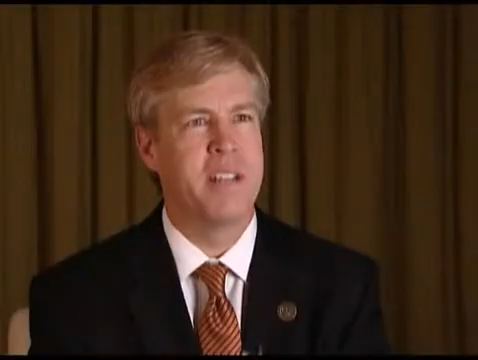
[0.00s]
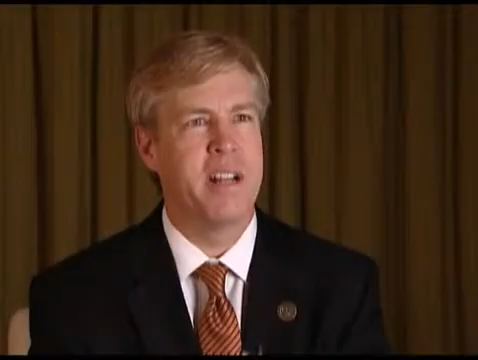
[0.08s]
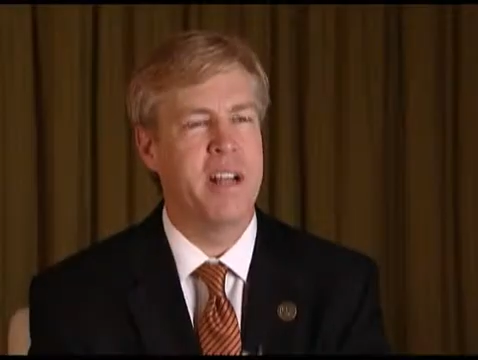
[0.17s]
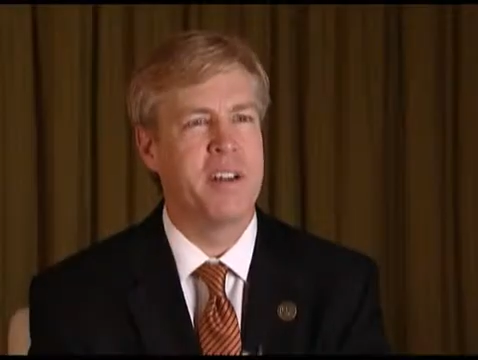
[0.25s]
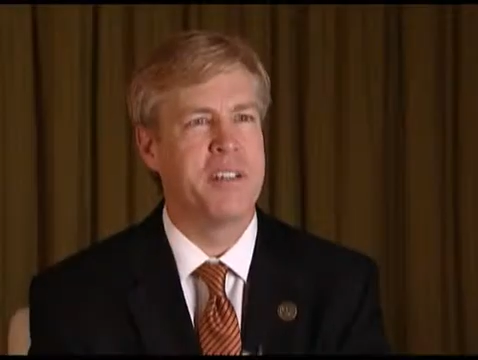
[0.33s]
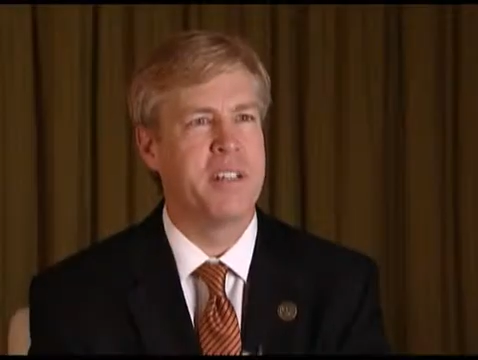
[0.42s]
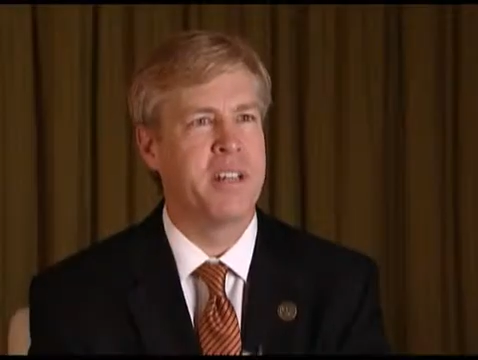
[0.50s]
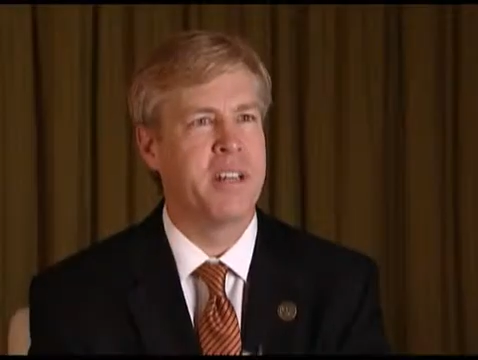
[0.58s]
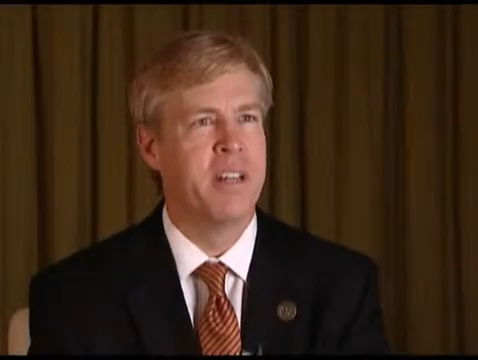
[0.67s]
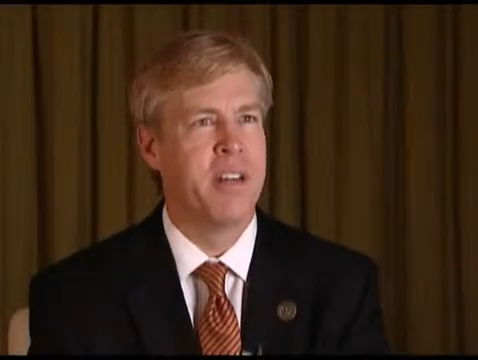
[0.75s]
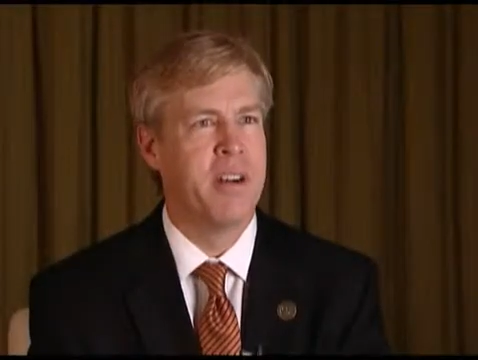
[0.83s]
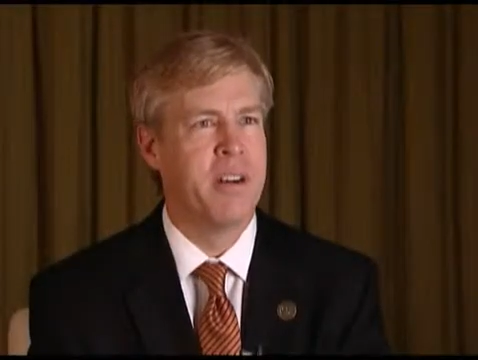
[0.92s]
can actually
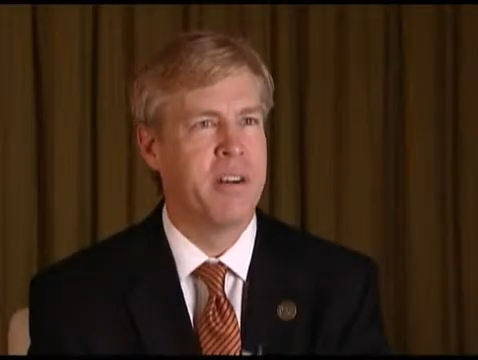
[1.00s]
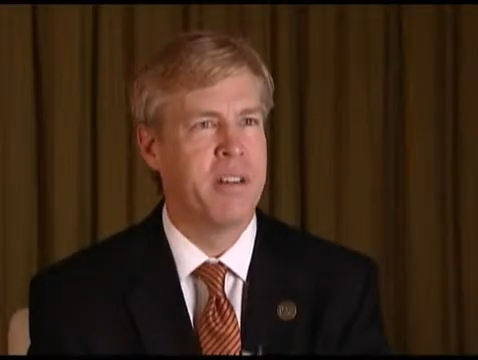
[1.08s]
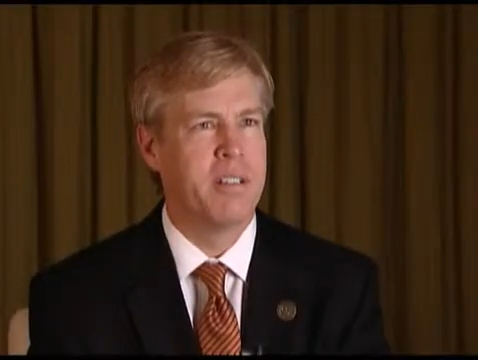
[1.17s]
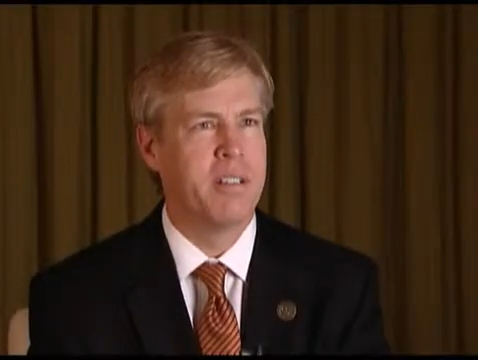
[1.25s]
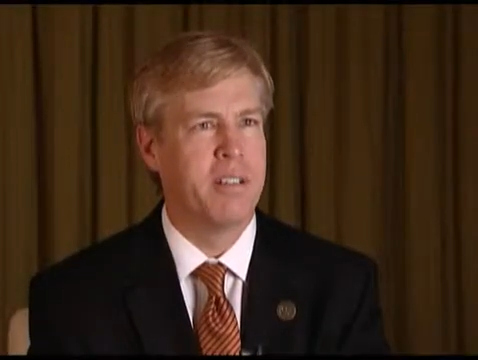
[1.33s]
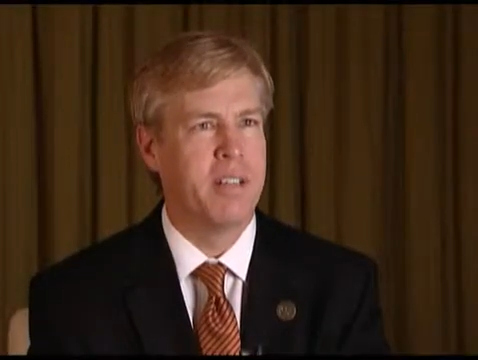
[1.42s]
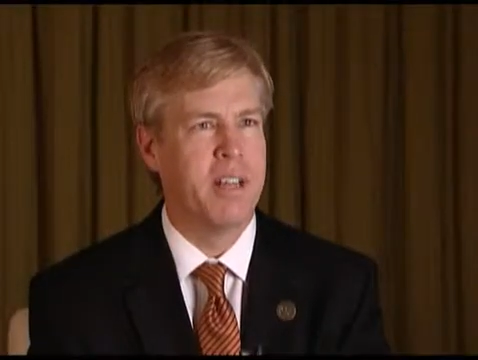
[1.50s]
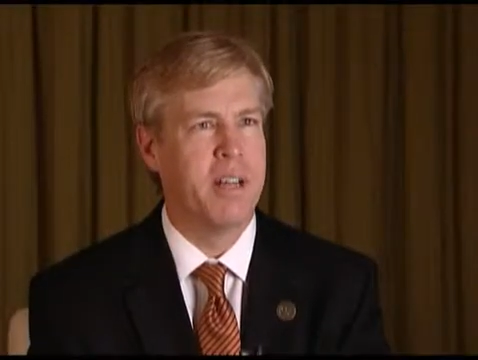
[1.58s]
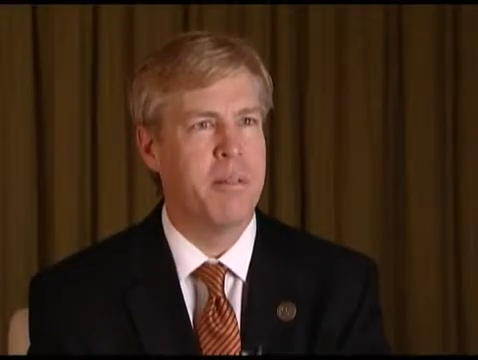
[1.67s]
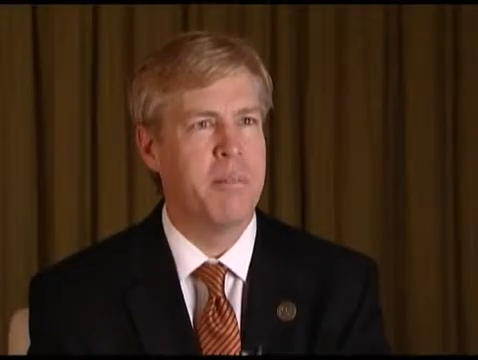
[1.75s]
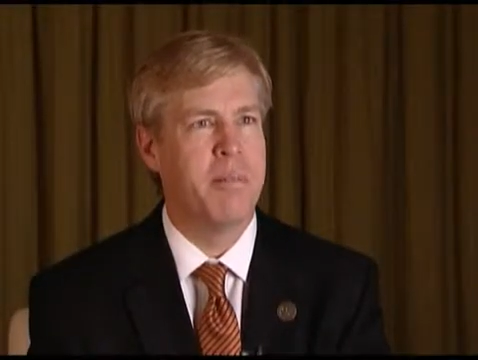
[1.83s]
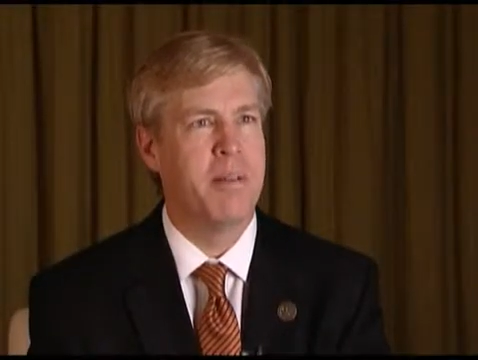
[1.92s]
look
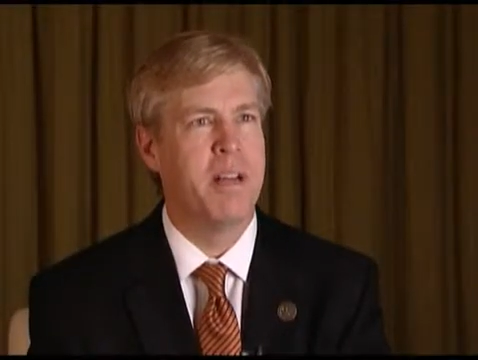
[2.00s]
up